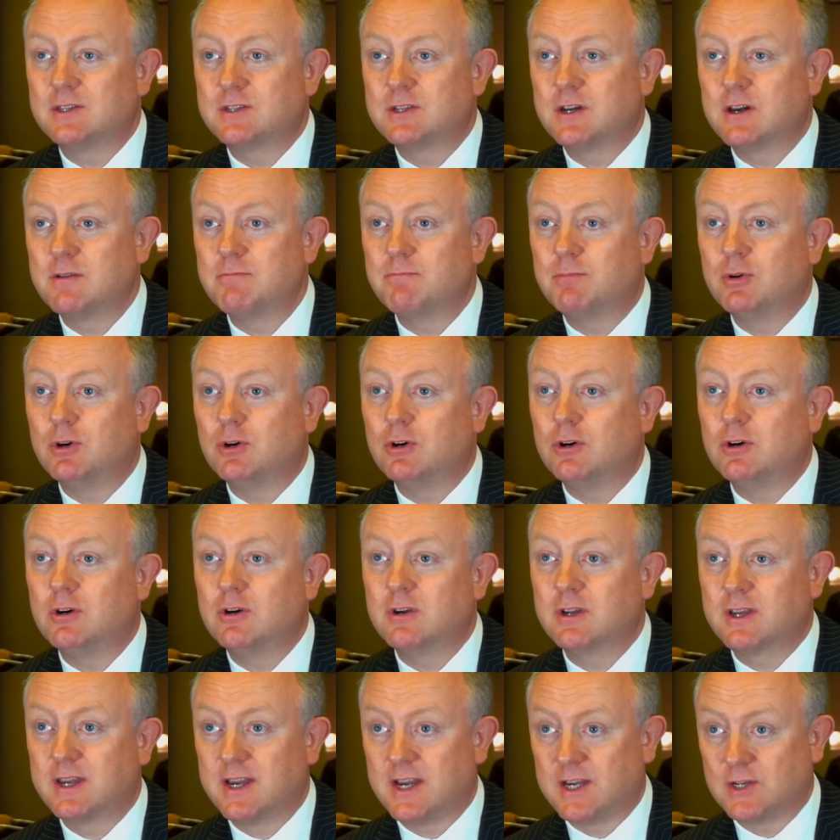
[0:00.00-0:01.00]
Time
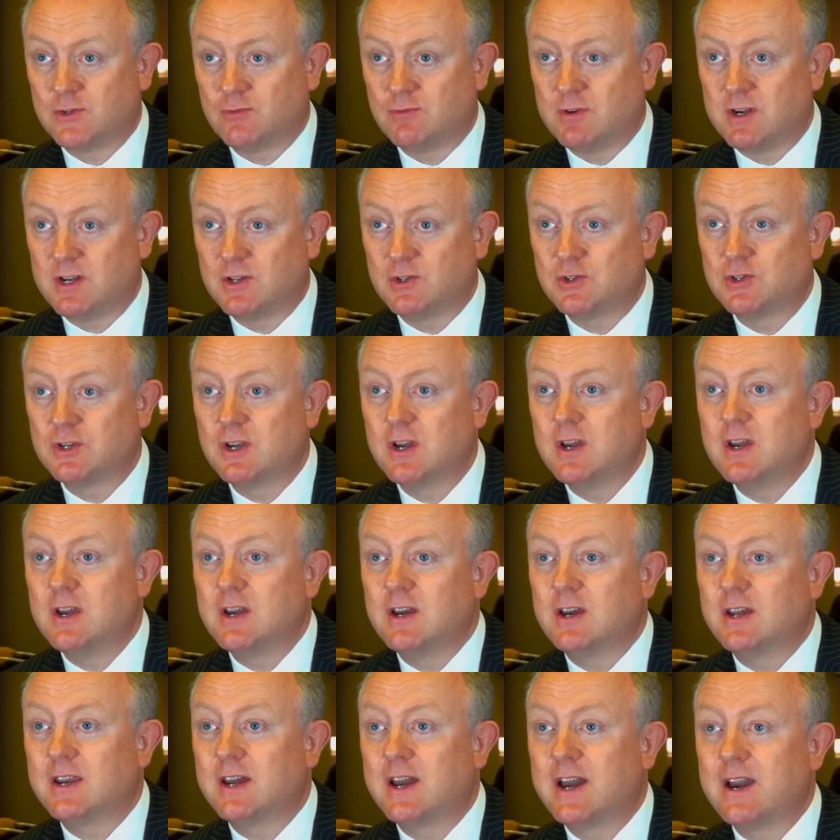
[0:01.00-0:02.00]
poor, cash rich.
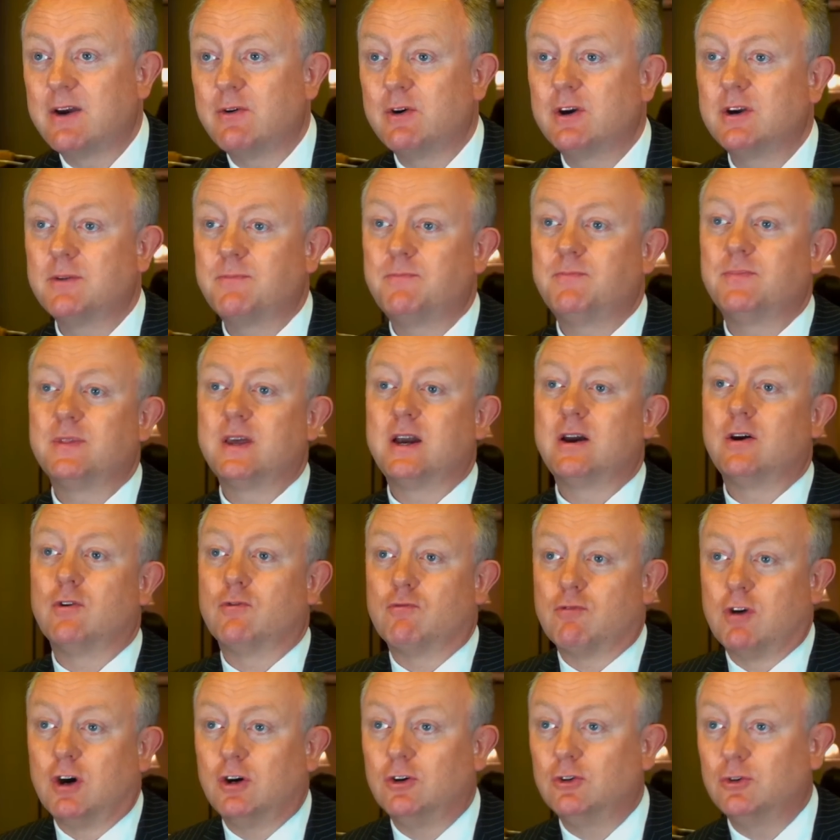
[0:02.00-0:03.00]
And
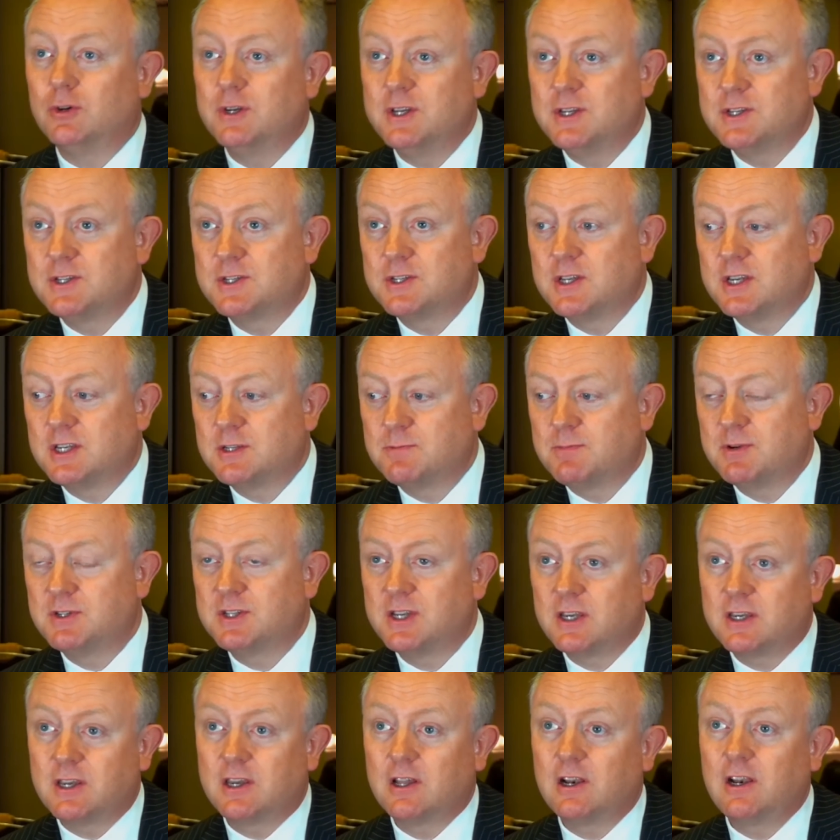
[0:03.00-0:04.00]
our role is
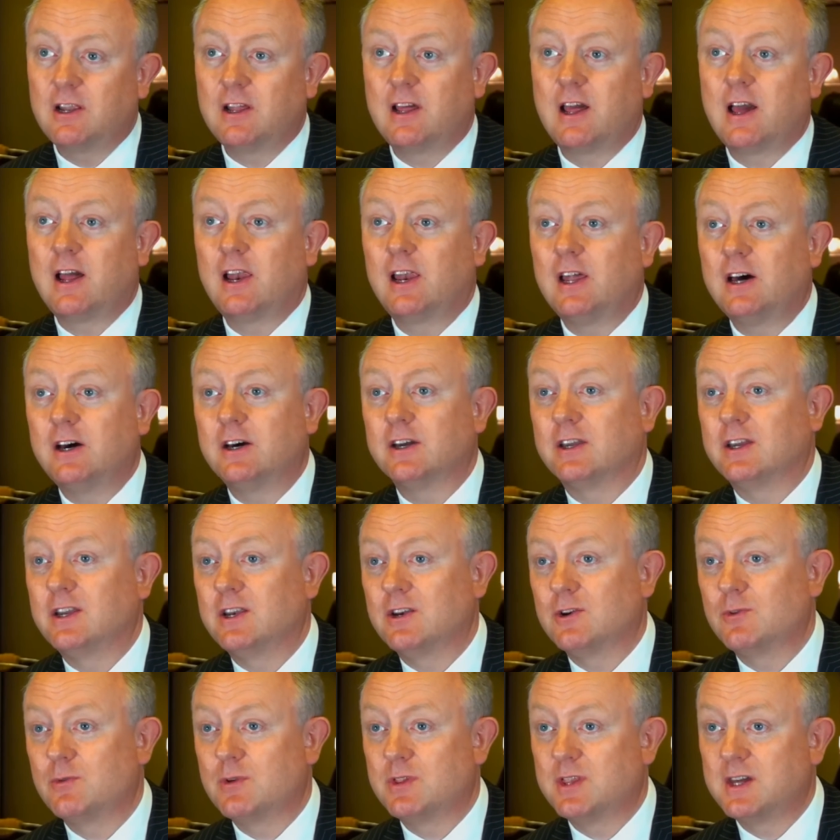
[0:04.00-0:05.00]
particularly
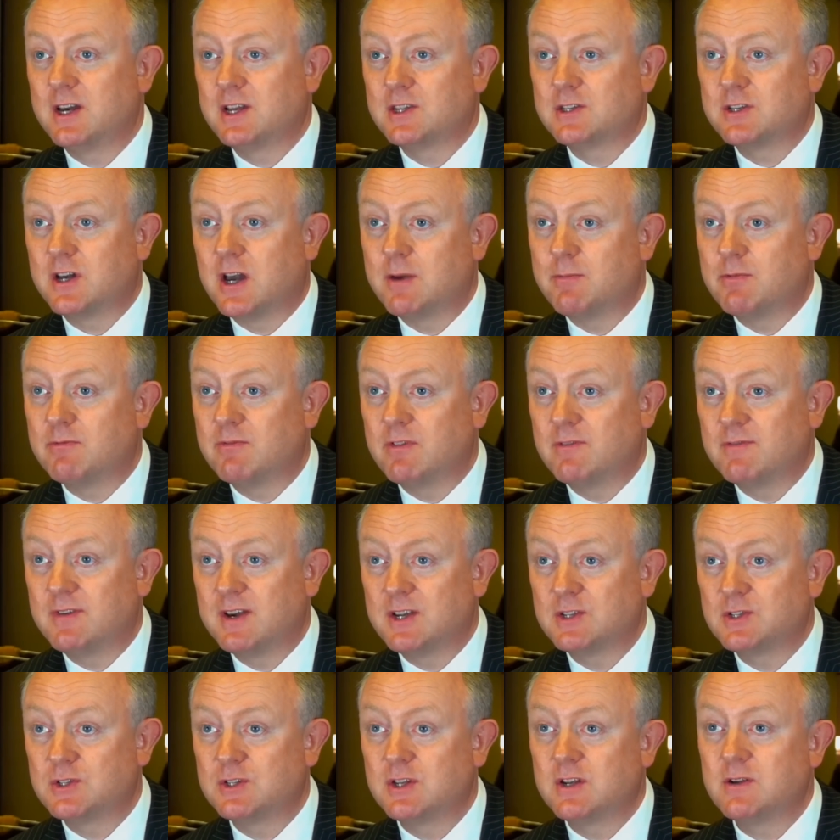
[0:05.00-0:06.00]
aligned with that type of
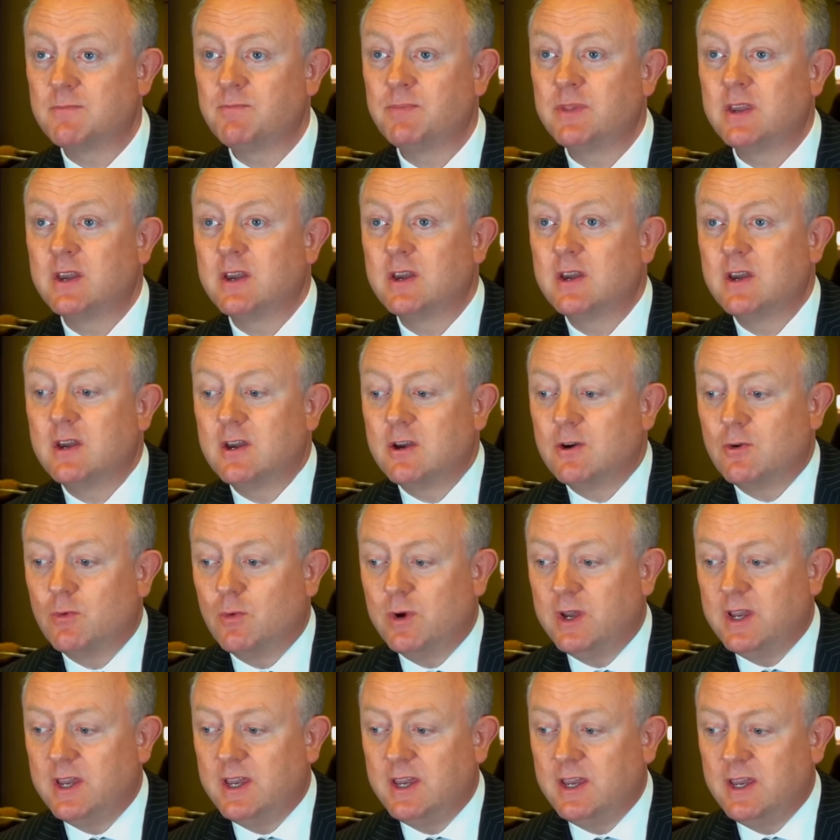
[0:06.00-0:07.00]
investor.
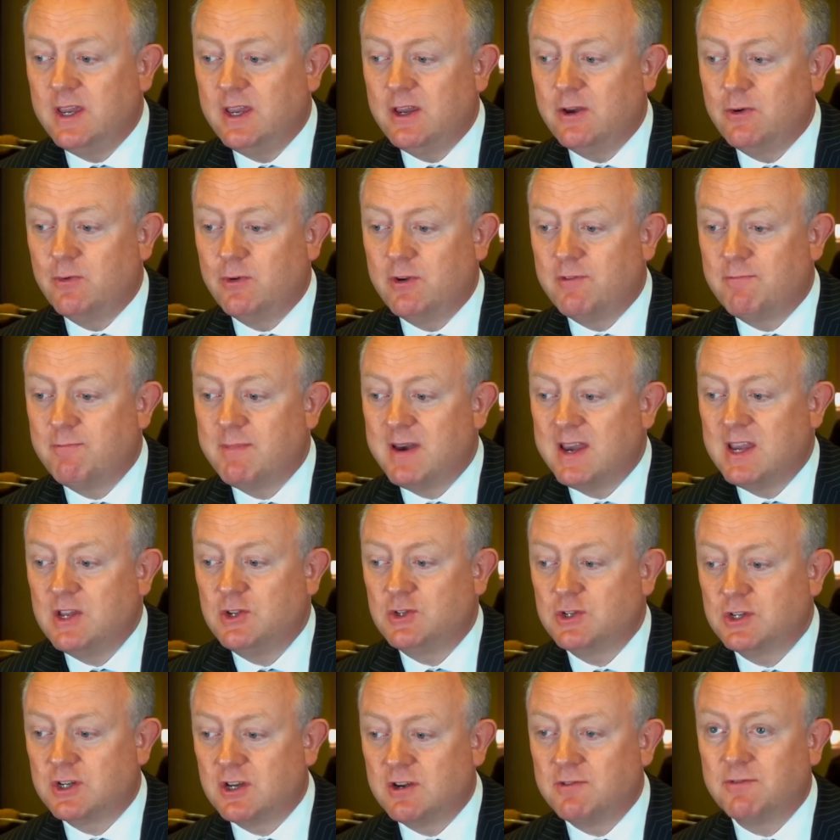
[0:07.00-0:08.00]
We've
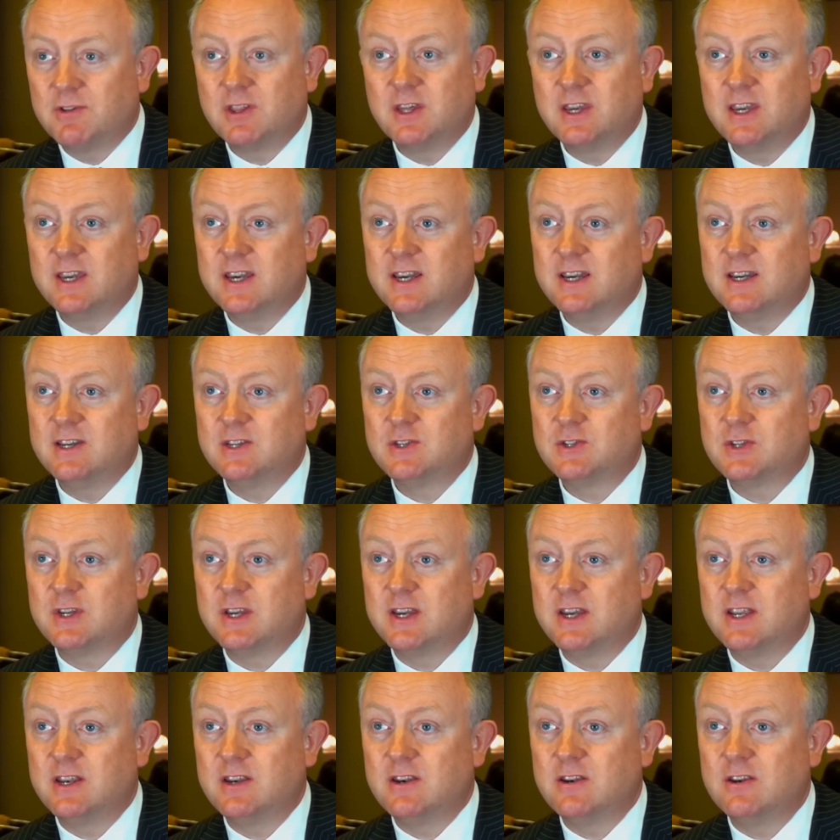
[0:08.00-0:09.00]
majored over the years
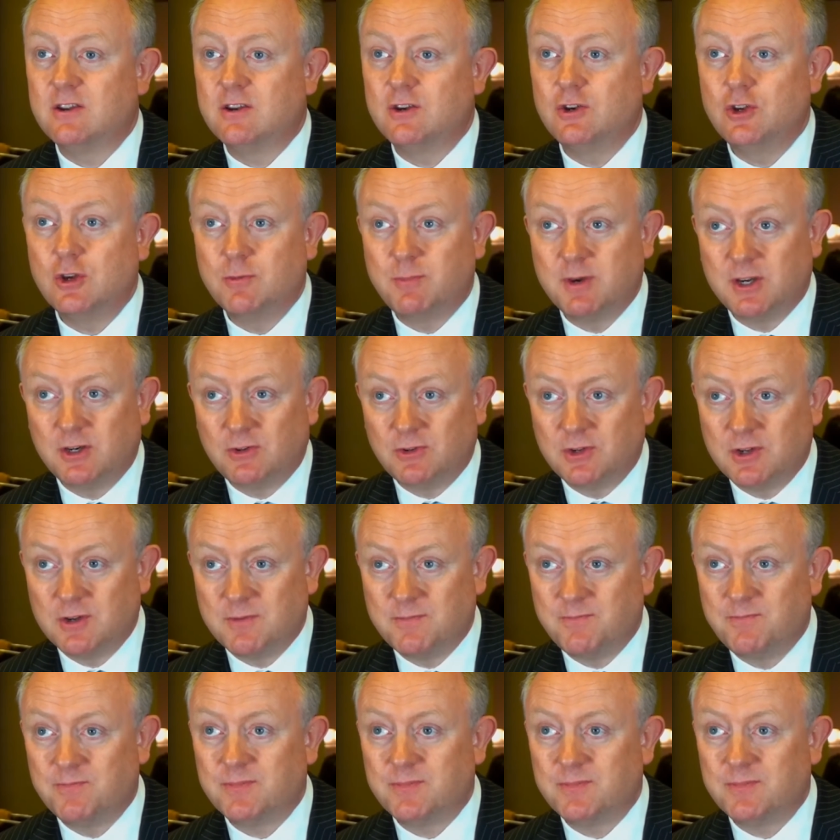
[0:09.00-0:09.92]
in new build,